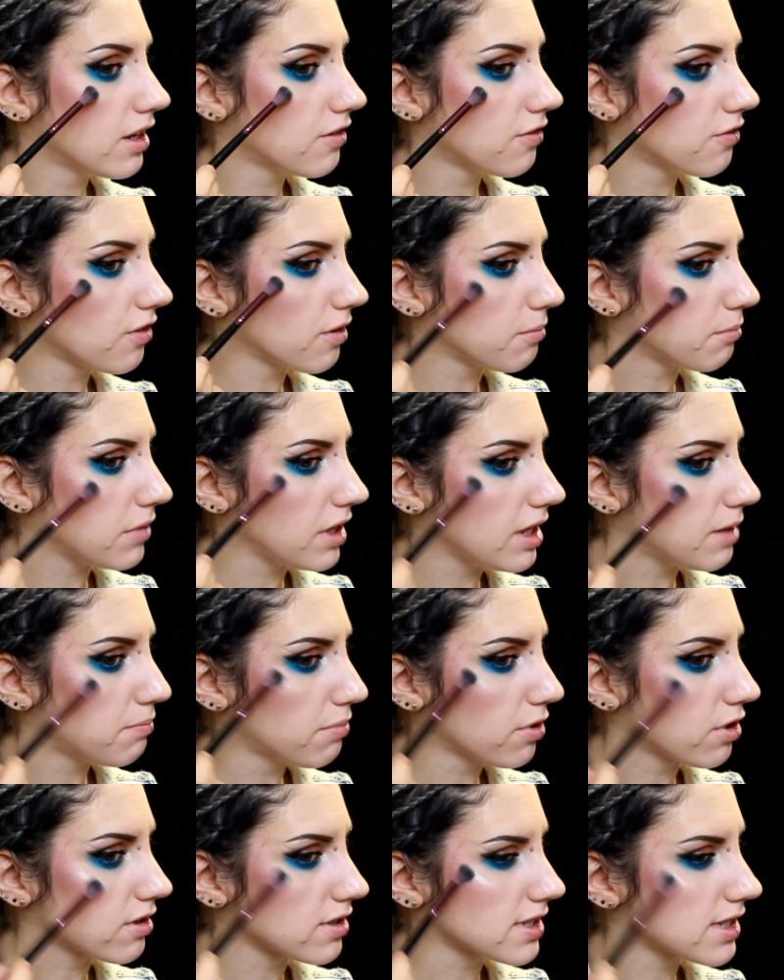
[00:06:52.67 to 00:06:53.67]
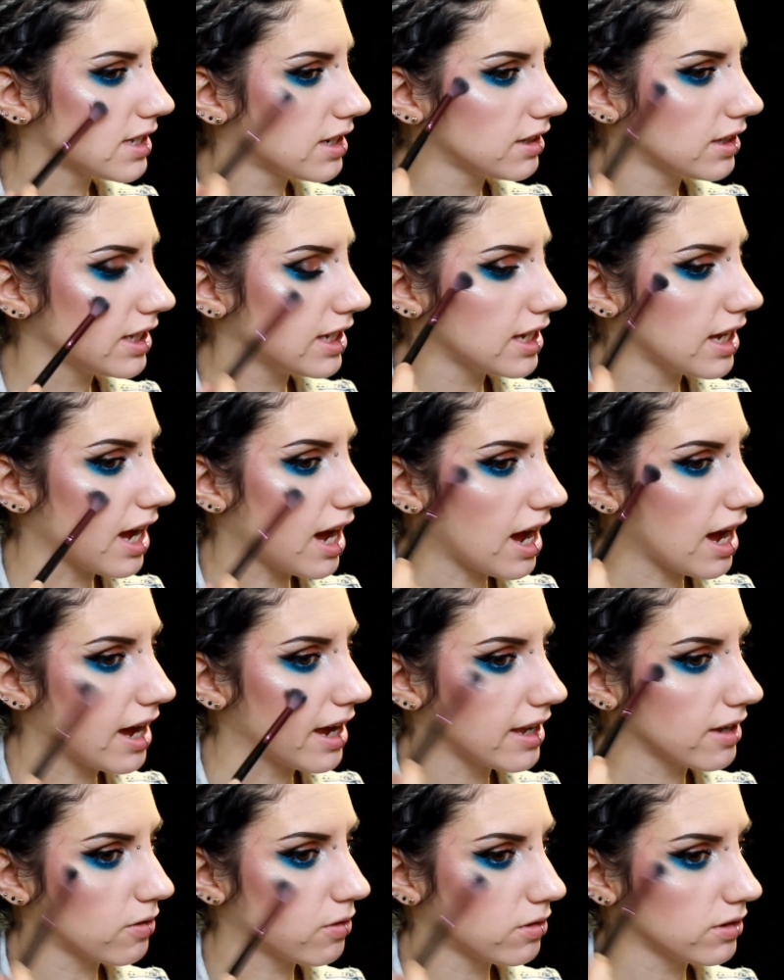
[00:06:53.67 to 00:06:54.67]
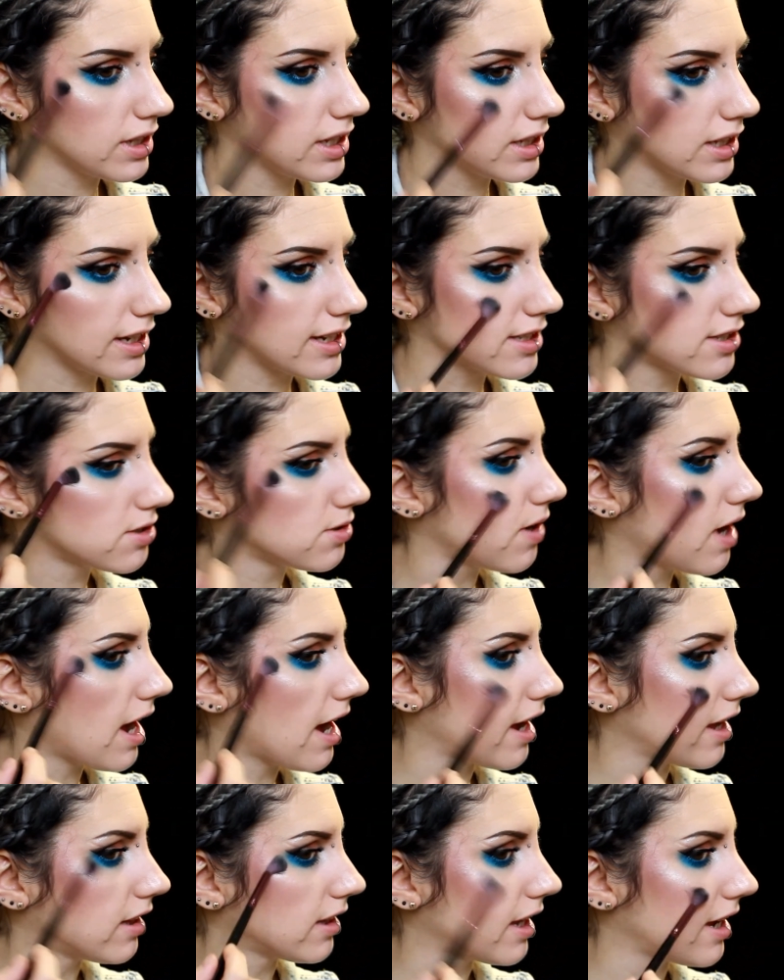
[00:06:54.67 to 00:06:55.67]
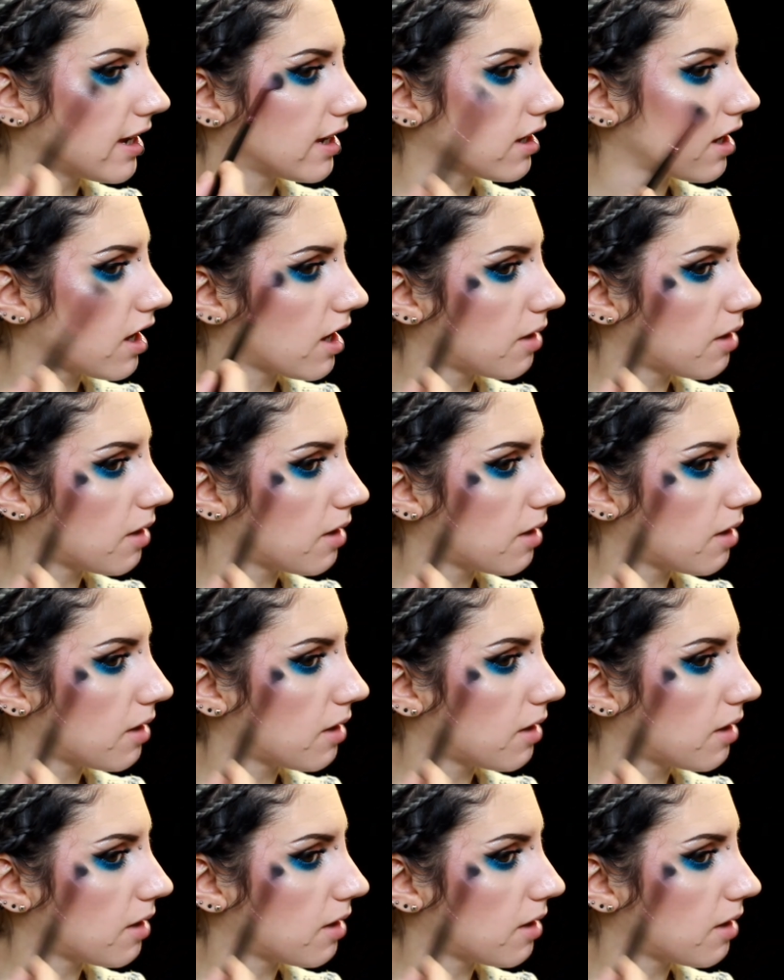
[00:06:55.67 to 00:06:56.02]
For me personally, I only like to highlight